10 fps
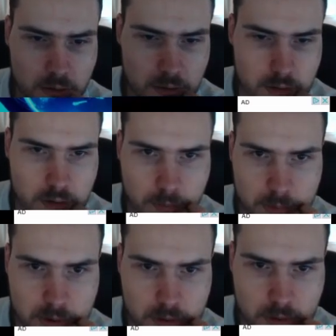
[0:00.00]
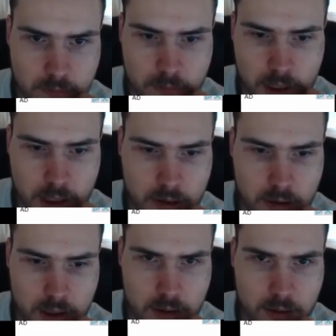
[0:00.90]
Seems fine.
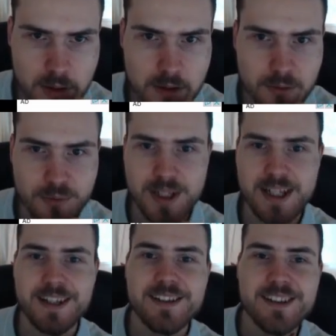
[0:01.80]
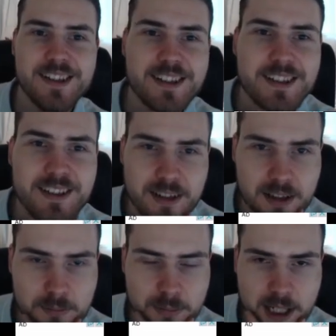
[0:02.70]
Doesn't really
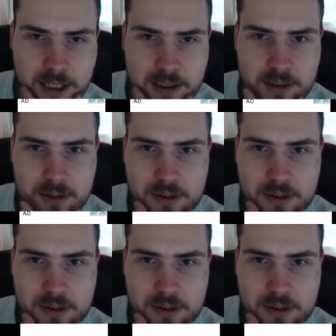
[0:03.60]
impact